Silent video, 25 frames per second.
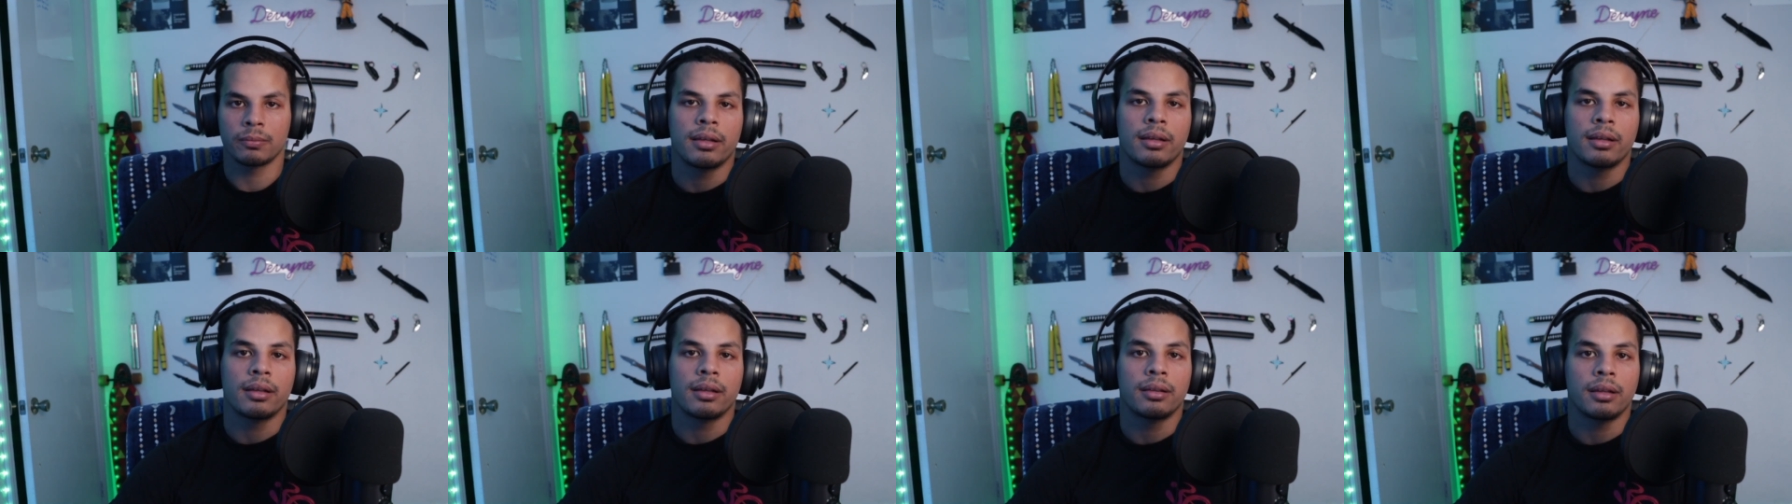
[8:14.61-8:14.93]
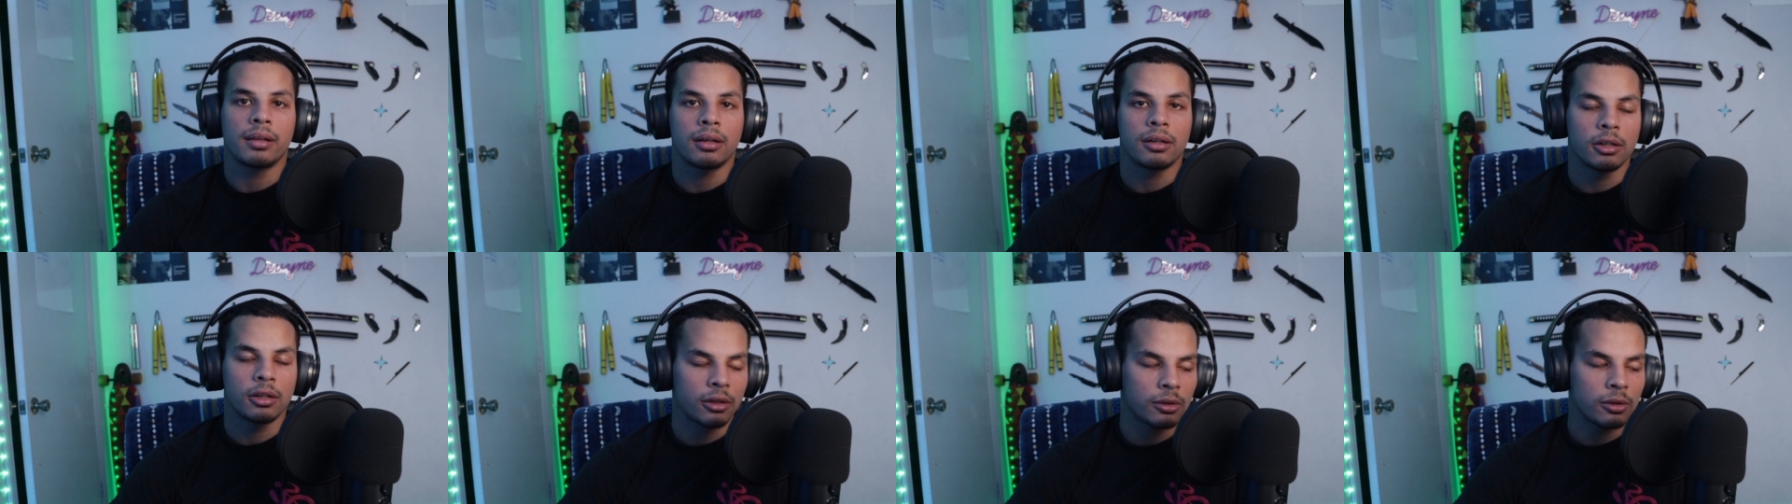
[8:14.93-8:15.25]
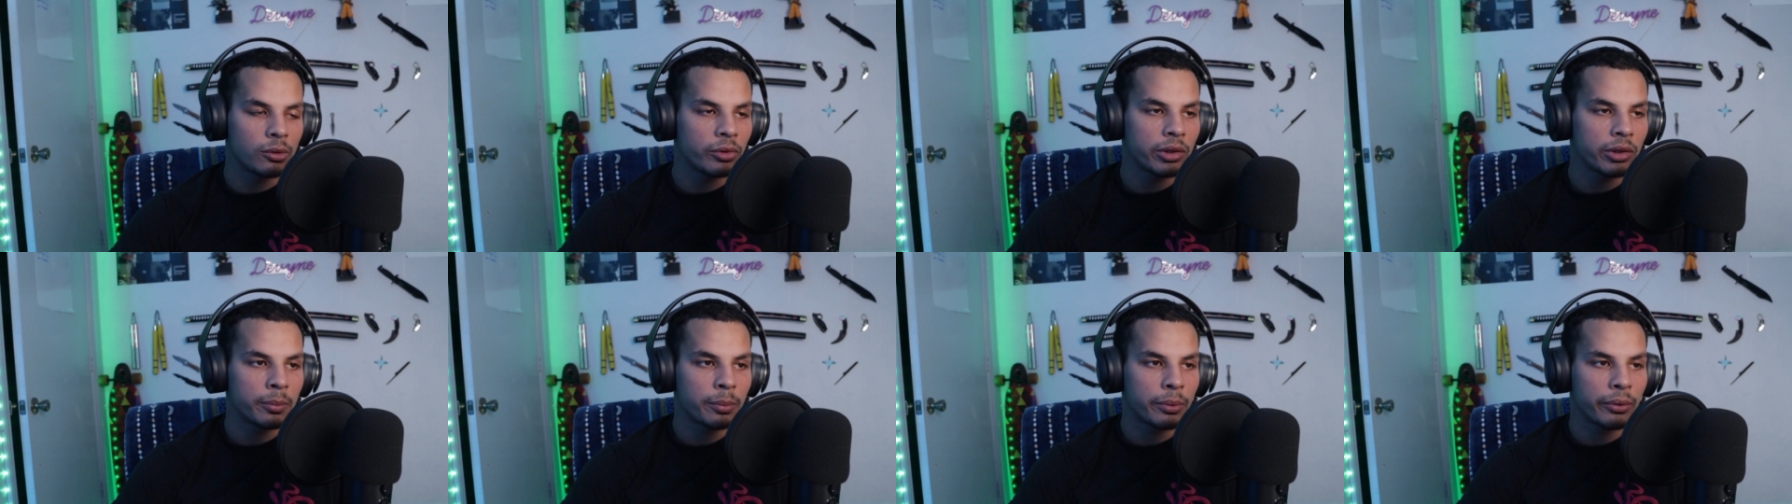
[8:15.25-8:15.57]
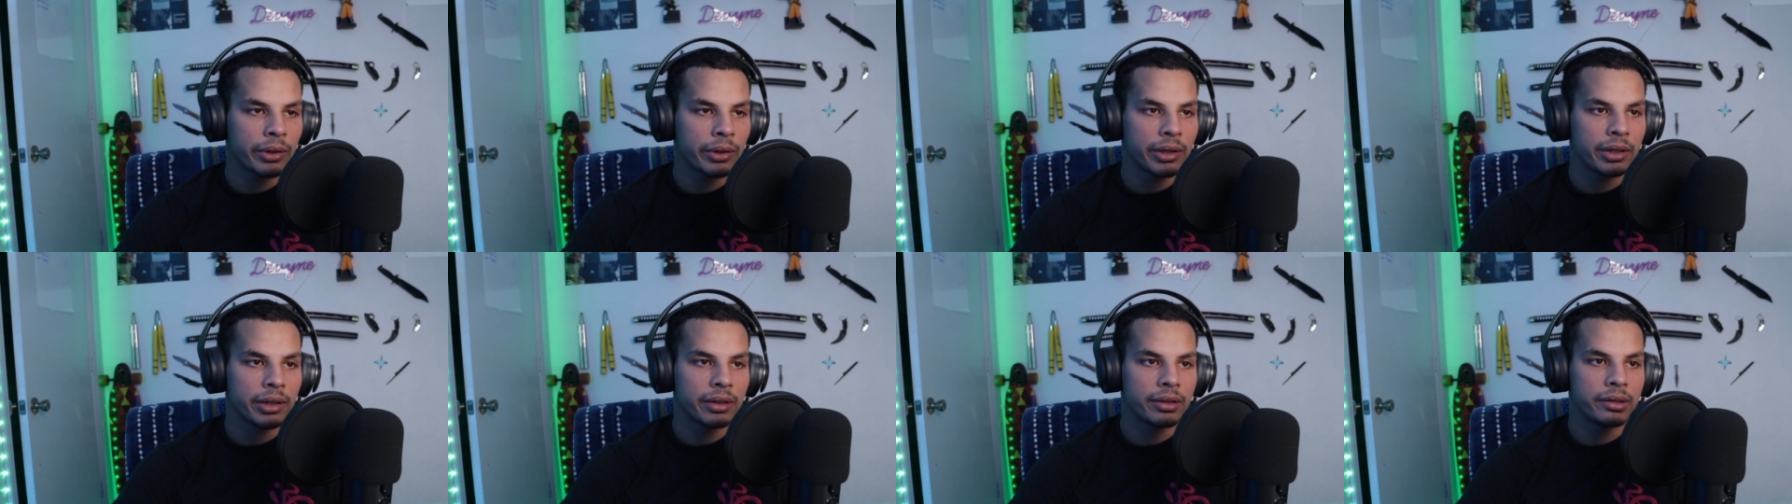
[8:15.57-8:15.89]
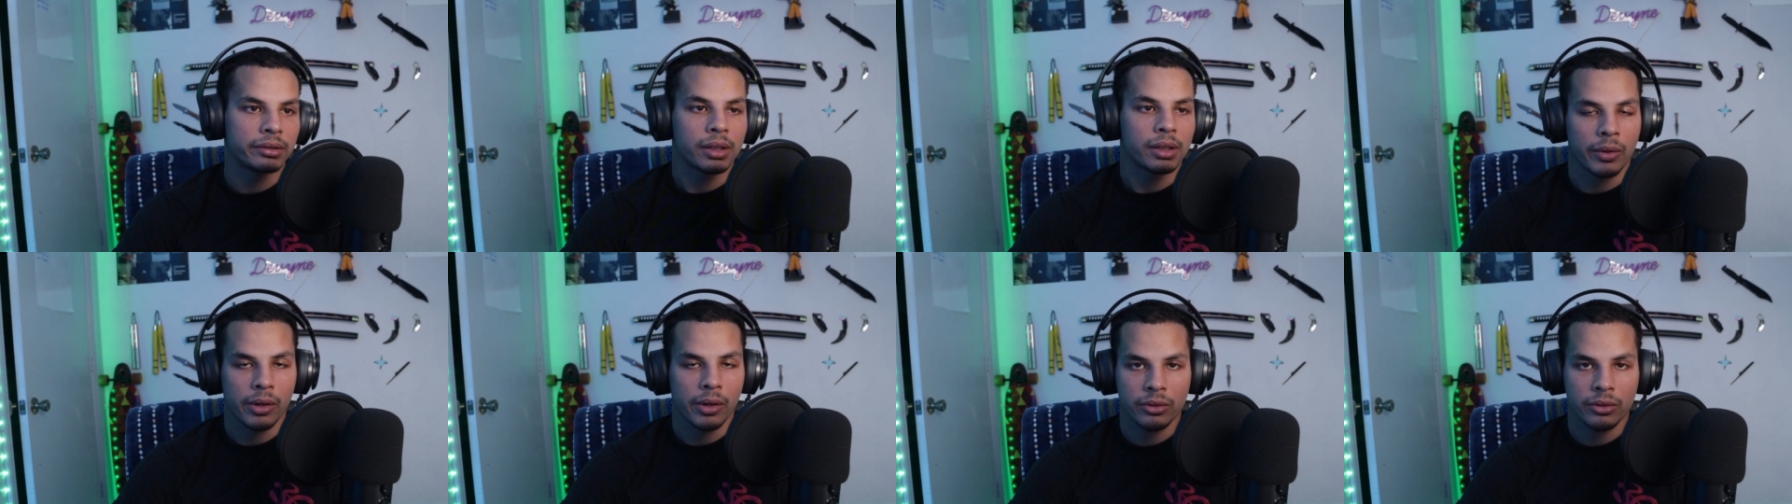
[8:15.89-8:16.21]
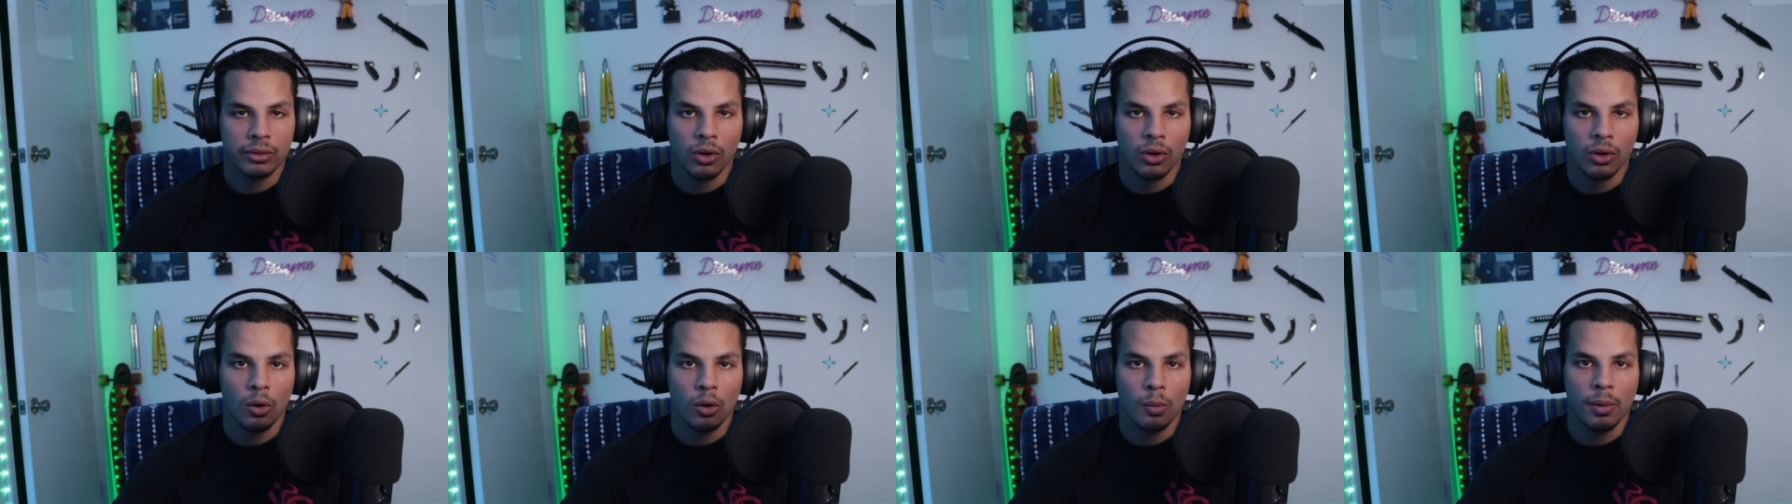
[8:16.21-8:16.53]
And then the concluding point is, I want to
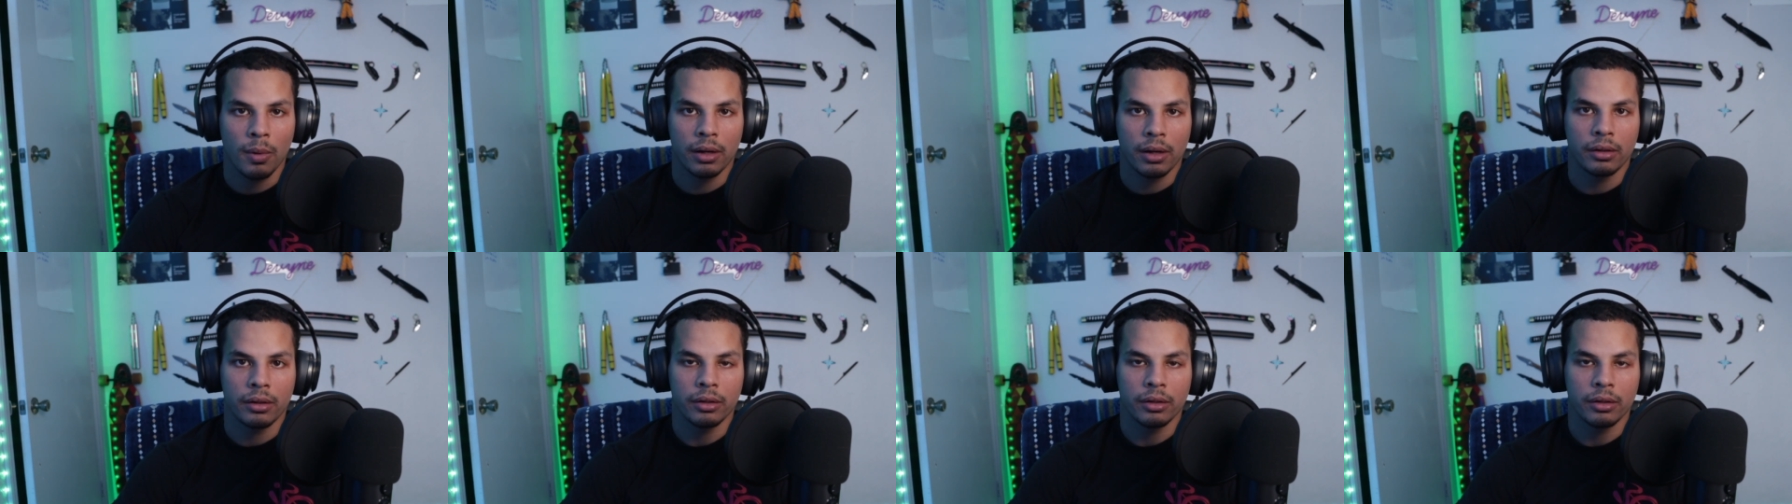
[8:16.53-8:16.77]
talk about